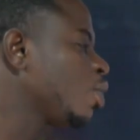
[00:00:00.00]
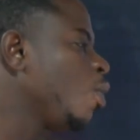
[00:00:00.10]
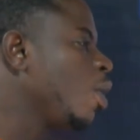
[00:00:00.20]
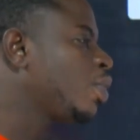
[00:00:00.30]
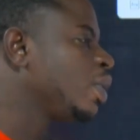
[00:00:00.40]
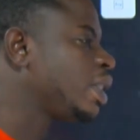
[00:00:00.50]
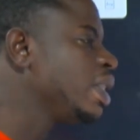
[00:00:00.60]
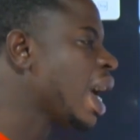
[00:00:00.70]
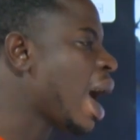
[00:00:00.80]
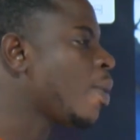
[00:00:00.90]
So we want to
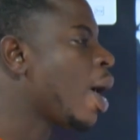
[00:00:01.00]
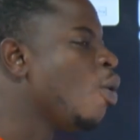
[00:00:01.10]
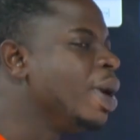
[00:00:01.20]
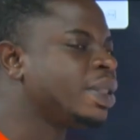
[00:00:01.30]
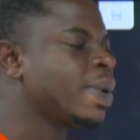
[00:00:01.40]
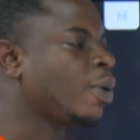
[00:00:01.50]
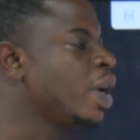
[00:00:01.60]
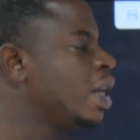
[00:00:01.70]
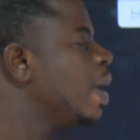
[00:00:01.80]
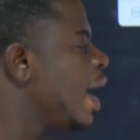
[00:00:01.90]
see how our team are
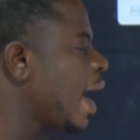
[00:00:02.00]
calling him,